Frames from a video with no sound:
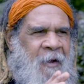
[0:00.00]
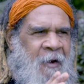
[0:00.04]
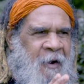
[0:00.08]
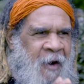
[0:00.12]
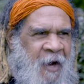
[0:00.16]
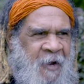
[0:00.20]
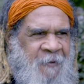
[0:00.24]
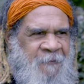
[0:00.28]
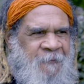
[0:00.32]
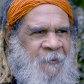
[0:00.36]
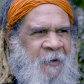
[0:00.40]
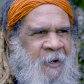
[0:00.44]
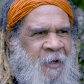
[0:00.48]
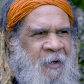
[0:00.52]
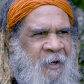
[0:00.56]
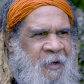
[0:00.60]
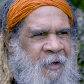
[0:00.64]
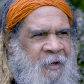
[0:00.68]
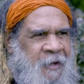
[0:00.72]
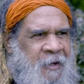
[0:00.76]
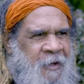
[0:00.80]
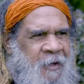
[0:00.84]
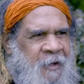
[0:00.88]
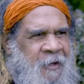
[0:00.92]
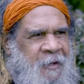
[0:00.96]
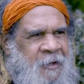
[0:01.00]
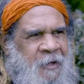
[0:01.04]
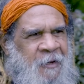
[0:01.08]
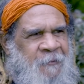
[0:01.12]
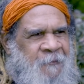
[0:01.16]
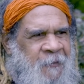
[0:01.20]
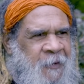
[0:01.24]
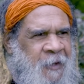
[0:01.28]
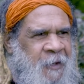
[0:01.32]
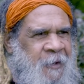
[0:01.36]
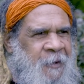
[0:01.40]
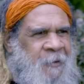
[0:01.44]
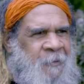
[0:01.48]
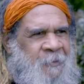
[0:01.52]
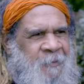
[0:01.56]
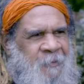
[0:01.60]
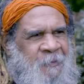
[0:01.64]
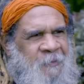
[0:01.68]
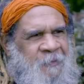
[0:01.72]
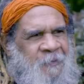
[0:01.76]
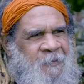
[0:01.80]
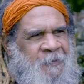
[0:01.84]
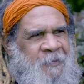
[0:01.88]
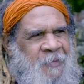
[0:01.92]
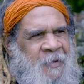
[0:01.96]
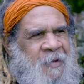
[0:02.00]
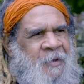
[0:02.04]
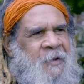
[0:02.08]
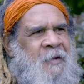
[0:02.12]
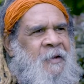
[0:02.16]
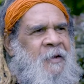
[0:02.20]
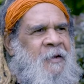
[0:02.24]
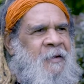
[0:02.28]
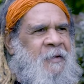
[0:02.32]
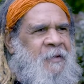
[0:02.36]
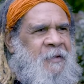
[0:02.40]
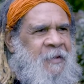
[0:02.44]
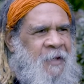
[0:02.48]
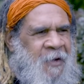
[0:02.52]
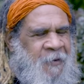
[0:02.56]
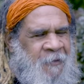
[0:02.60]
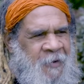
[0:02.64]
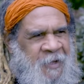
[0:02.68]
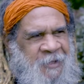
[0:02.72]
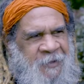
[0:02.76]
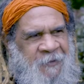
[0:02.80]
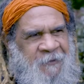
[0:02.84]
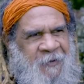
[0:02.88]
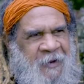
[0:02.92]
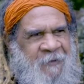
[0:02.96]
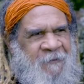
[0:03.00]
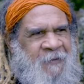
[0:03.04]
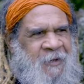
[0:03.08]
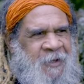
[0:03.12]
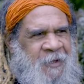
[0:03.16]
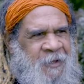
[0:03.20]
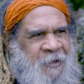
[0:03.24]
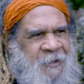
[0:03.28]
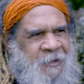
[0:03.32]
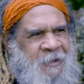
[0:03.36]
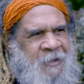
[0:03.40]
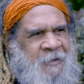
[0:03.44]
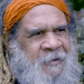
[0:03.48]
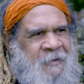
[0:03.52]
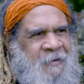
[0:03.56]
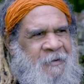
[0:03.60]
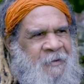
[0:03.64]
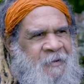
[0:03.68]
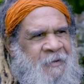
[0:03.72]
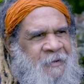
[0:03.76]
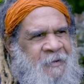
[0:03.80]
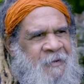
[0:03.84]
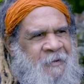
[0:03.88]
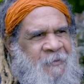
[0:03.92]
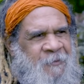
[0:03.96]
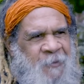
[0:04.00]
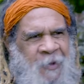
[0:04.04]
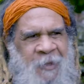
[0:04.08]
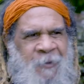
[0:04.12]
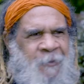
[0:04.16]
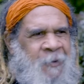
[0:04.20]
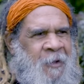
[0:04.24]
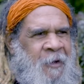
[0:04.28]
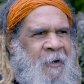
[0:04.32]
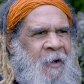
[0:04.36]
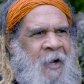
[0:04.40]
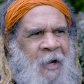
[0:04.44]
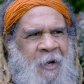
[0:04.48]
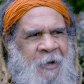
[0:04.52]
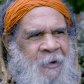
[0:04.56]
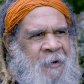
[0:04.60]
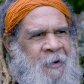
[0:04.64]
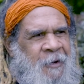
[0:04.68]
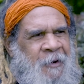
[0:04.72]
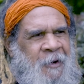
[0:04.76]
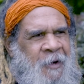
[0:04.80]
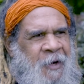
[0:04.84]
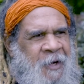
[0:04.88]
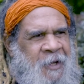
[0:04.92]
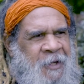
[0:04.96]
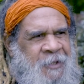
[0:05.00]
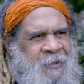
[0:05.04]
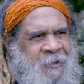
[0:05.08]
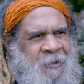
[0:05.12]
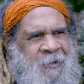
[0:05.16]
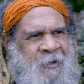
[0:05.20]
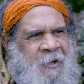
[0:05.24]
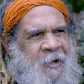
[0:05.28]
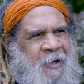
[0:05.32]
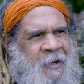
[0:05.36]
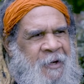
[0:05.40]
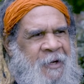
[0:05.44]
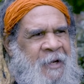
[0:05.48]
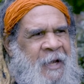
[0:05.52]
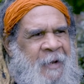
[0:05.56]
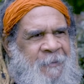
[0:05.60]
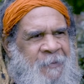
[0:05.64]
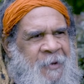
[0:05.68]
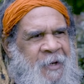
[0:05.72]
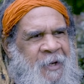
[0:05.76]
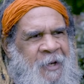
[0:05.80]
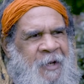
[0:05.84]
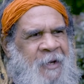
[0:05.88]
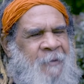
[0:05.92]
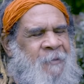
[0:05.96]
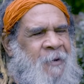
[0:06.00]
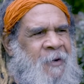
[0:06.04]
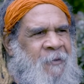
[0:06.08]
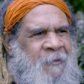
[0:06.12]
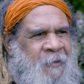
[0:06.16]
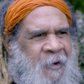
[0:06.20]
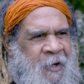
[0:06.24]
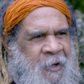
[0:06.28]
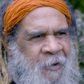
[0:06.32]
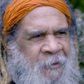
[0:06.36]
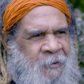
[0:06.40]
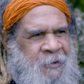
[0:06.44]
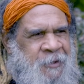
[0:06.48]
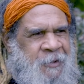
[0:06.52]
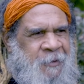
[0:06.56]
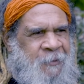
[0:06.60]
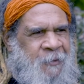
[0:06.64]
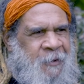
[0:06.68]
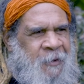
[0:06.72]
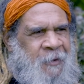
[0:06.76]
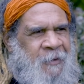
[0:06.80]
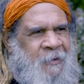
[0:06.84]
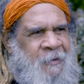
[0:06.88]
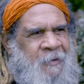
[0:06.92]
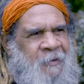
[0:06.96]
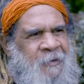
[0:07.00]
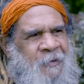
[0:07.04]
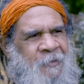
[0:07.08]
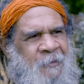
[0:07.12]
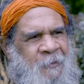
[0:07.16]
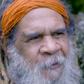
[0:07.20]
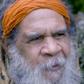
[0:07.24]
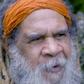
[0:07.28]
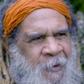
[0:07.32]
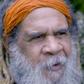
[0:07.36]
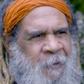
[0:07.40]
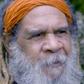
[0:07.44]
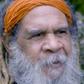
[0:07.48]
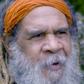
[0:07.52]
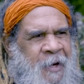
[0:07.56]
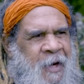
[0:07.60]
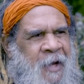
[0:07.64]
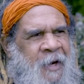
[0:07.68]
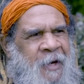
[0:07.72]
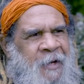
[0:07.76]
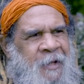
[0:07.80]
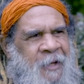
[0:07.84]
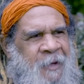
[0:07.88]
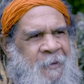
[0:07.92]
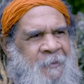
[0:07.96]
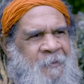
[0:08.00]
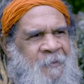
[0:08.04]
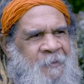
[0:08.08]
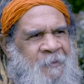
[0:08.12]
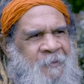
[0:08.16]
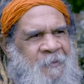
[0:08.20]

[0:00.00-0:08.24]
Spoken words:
I feel it, you feel it. There is a revolution, whether we like it or not, it's not only happening here, but right across the world. We're a part of that.